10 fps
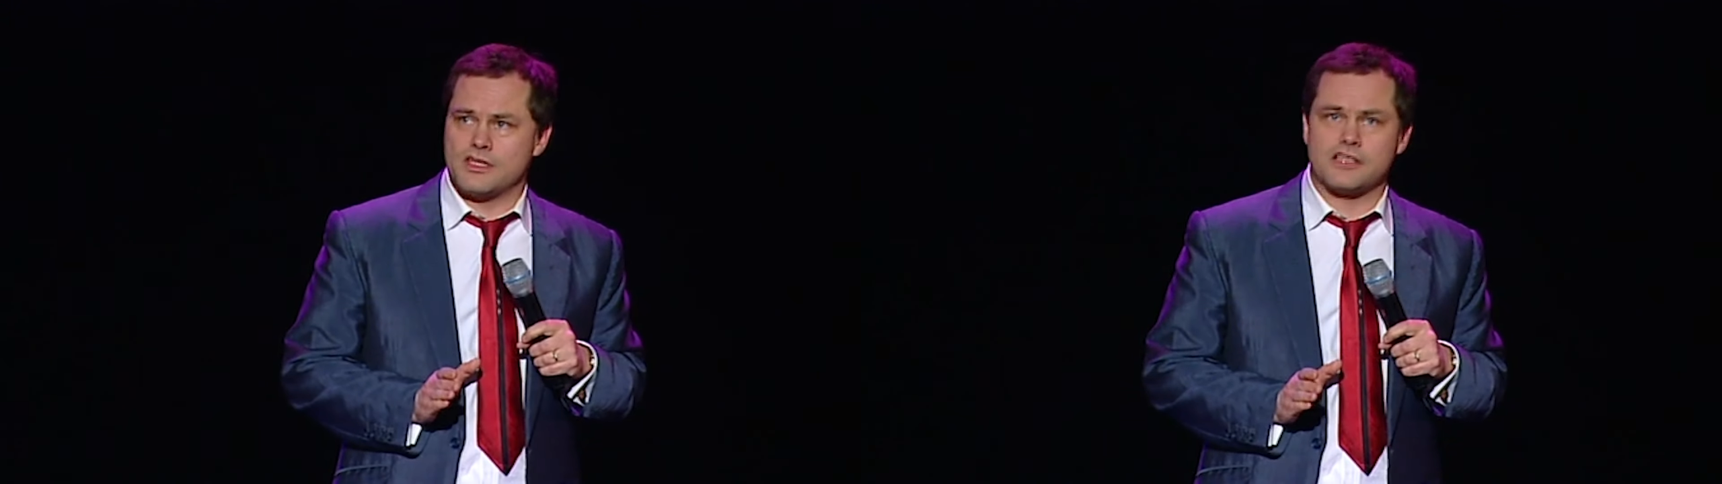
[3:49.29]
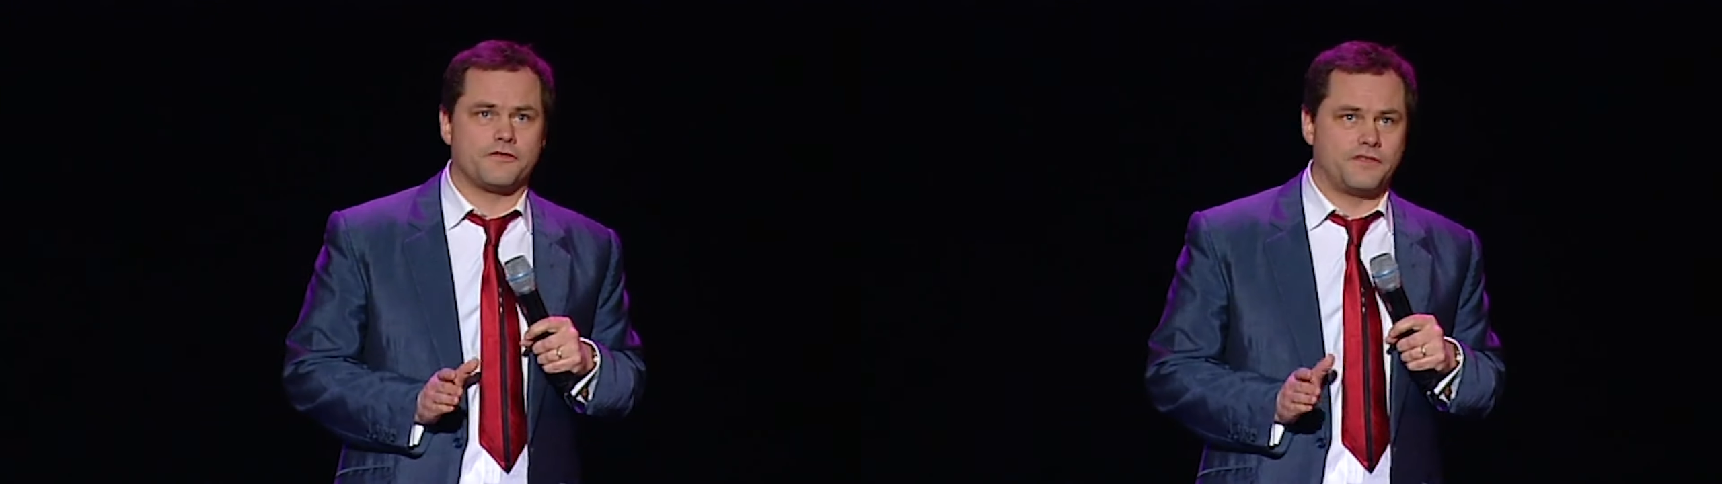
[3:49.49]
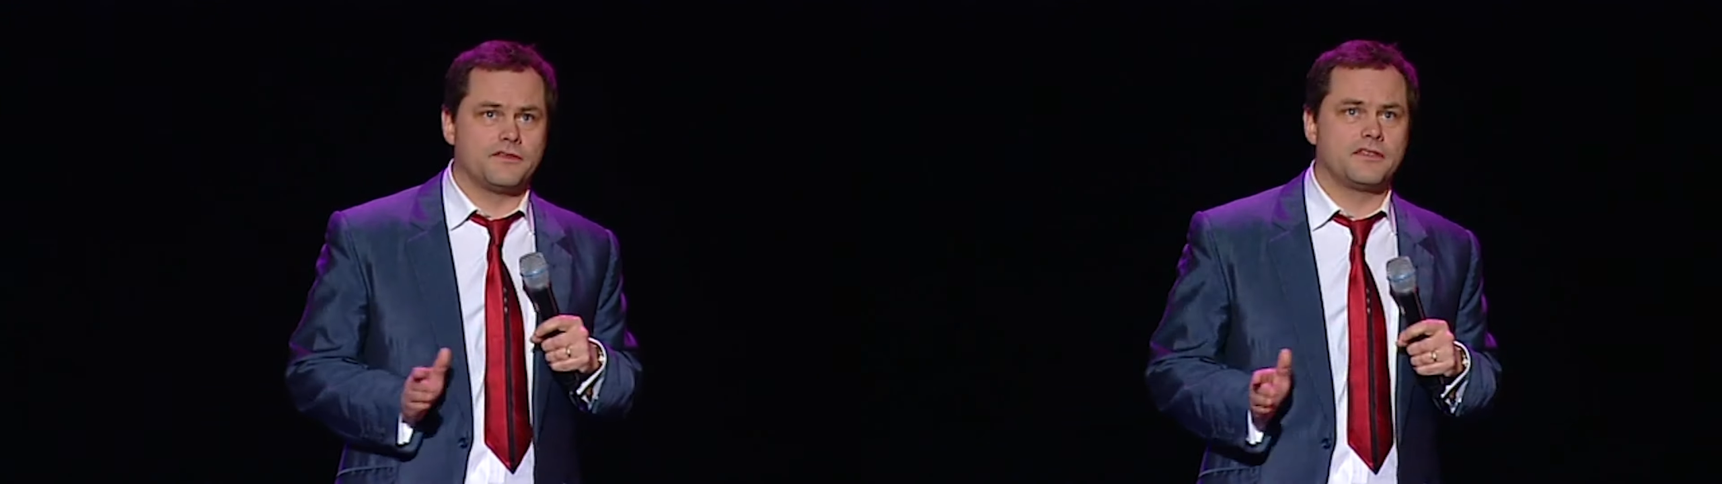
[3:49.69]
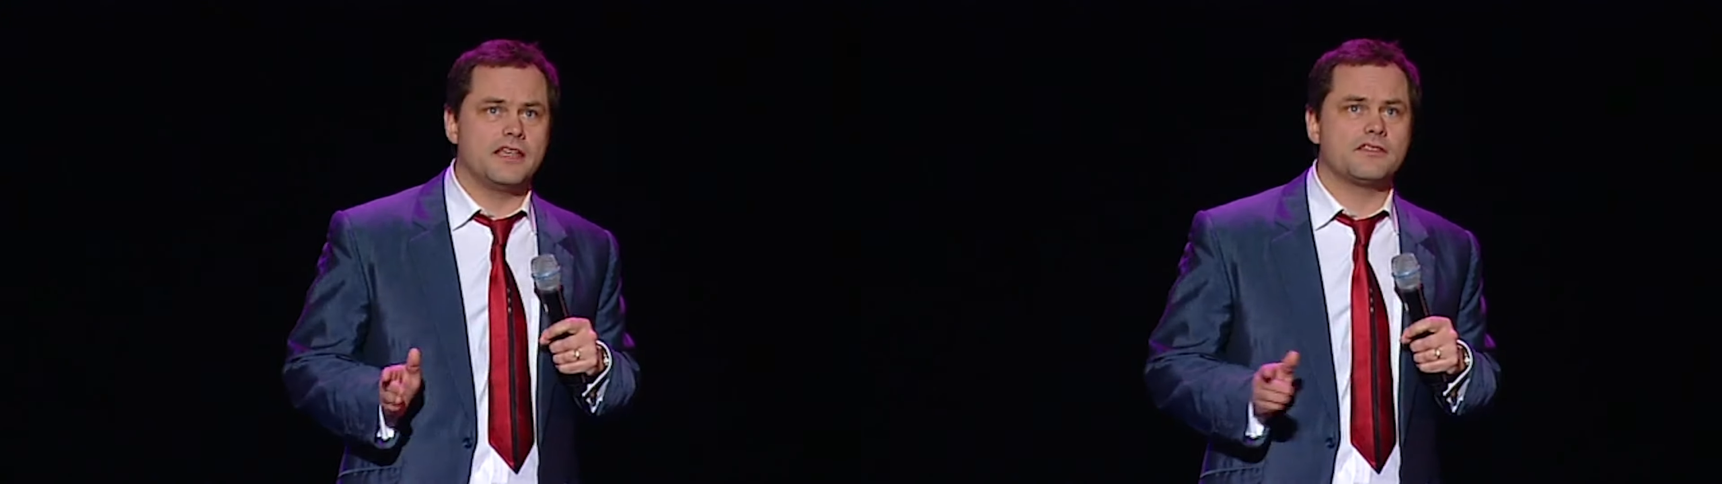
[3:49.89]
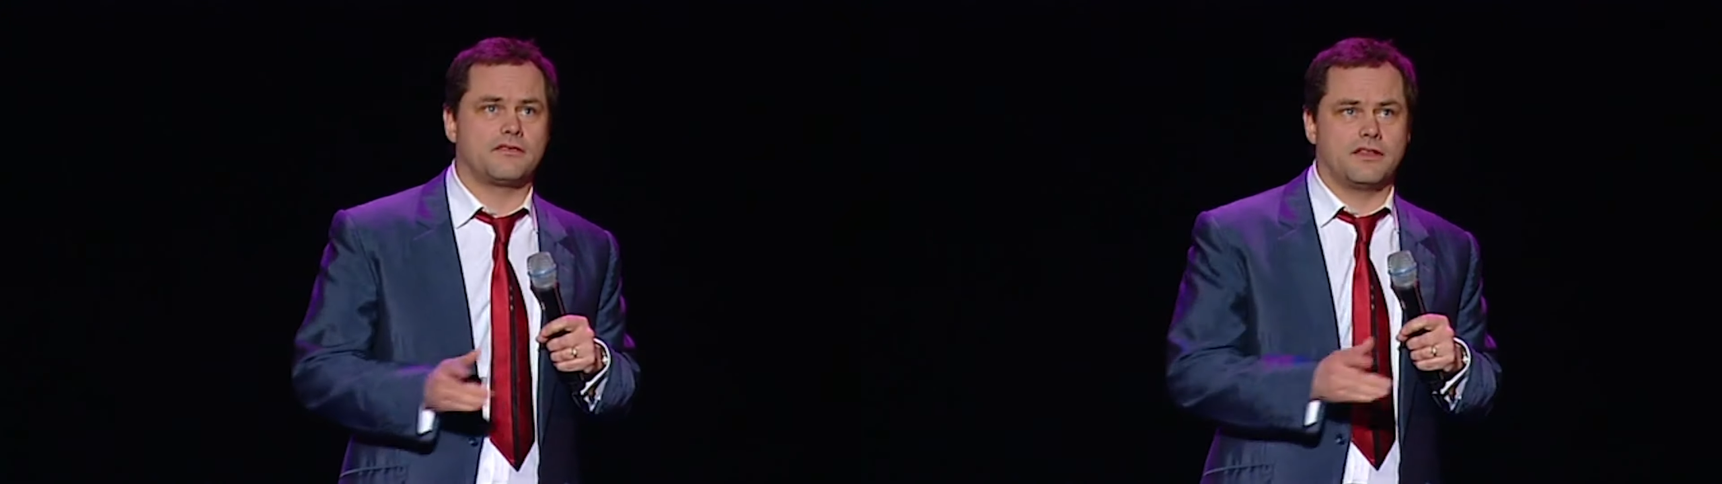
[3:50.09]
That's a fun thing.
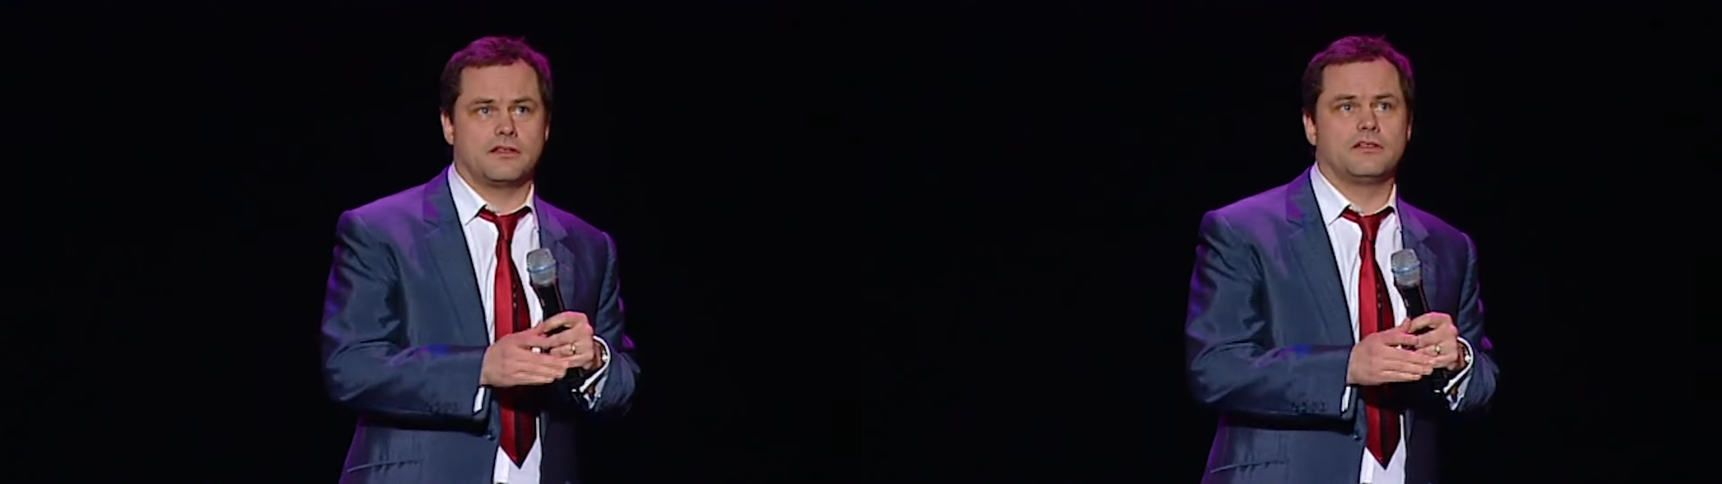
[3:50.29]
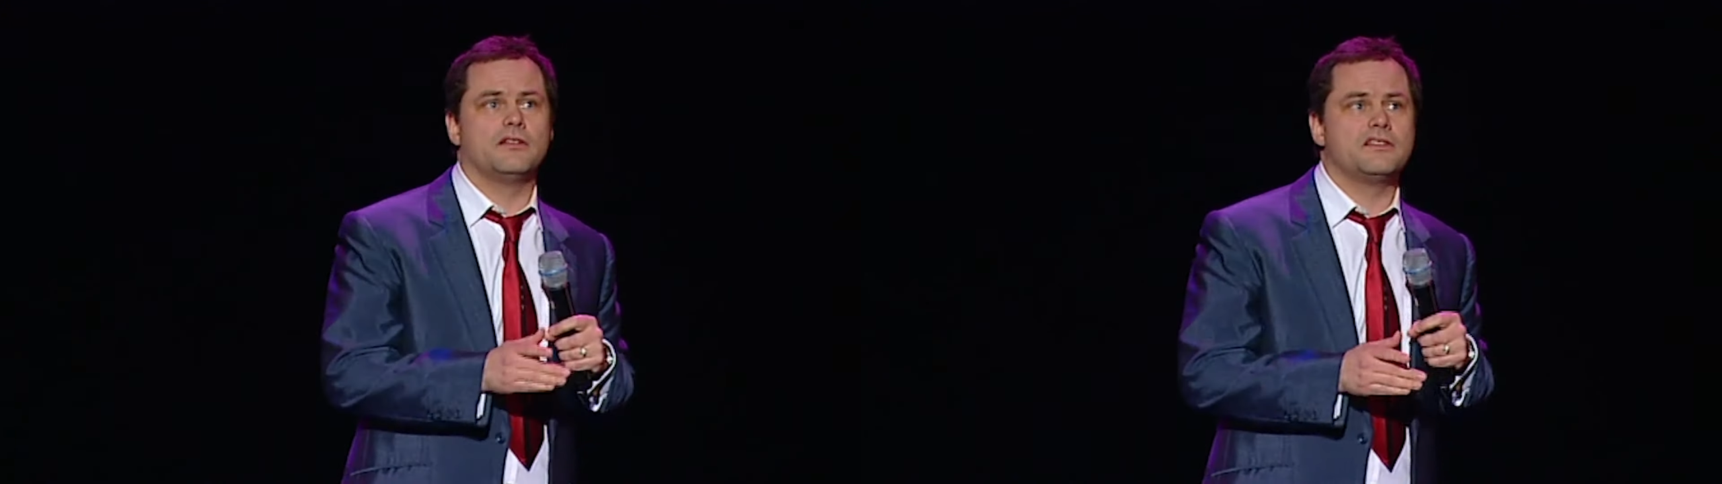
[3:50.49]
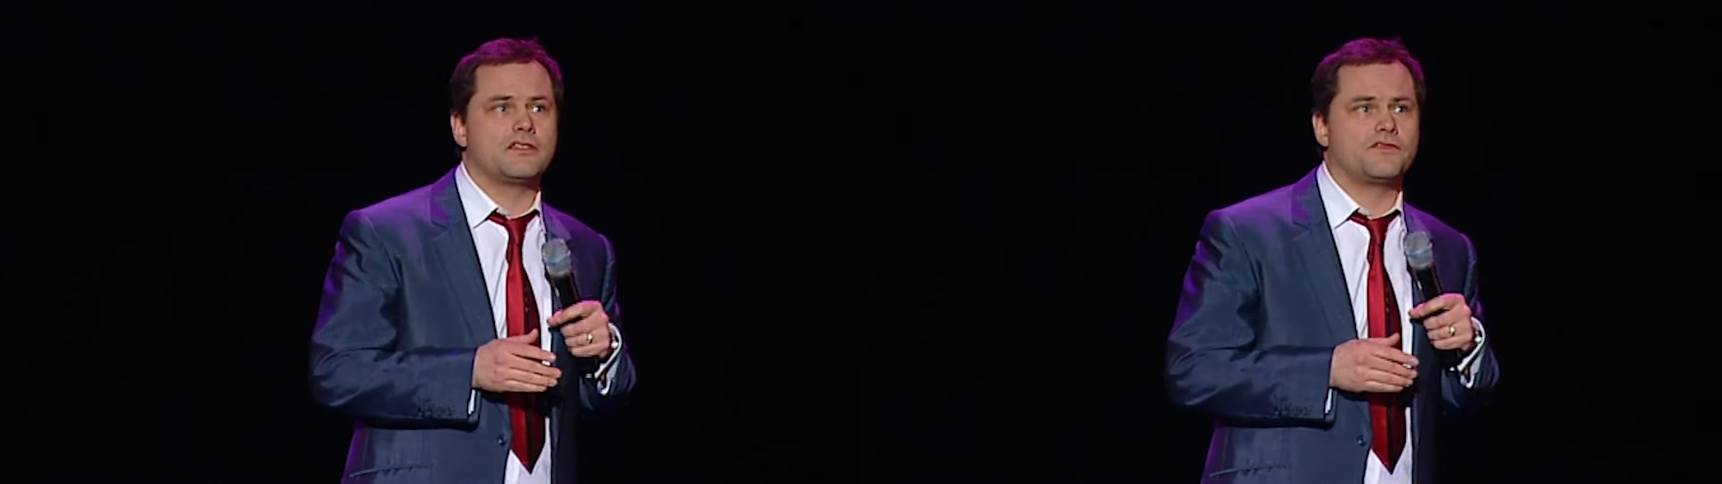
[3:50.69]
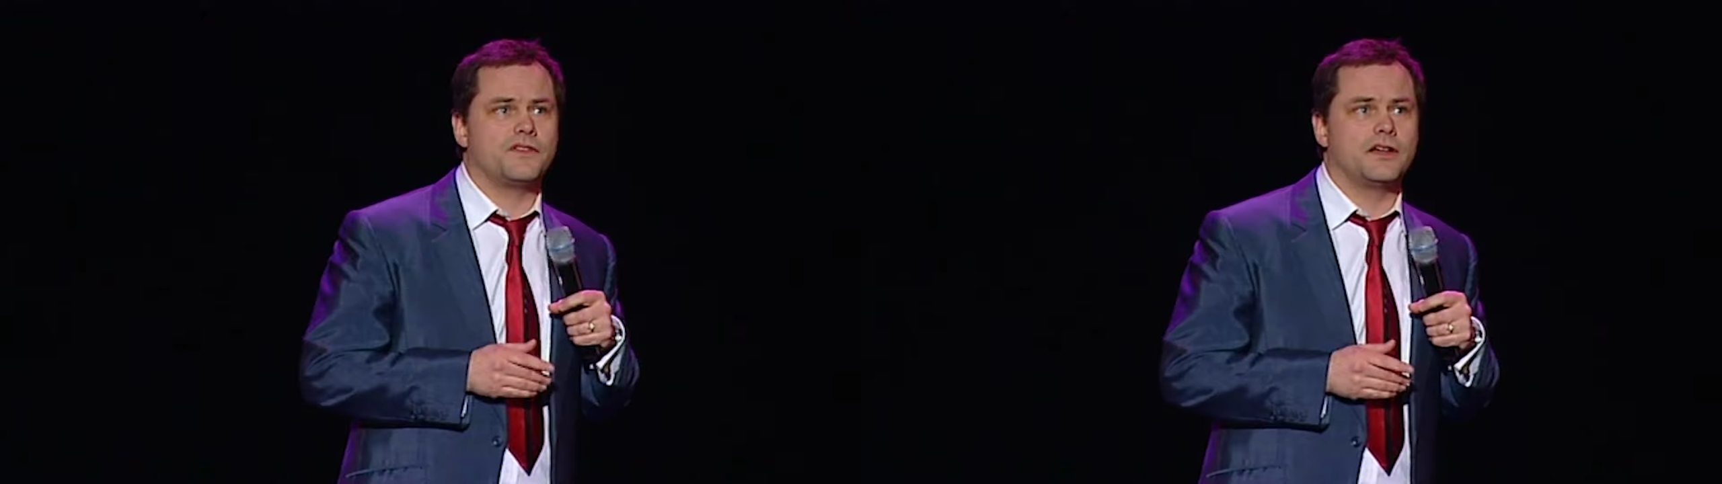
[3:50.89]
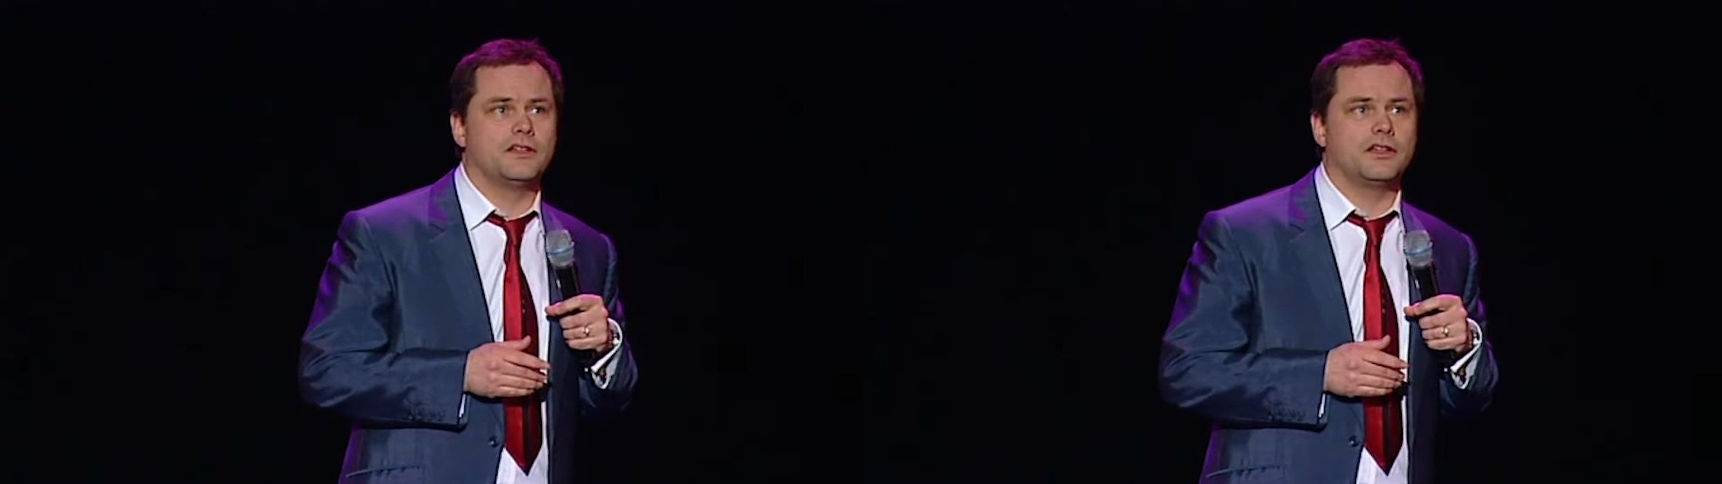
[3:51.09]
Here's a thing to do. This is fun.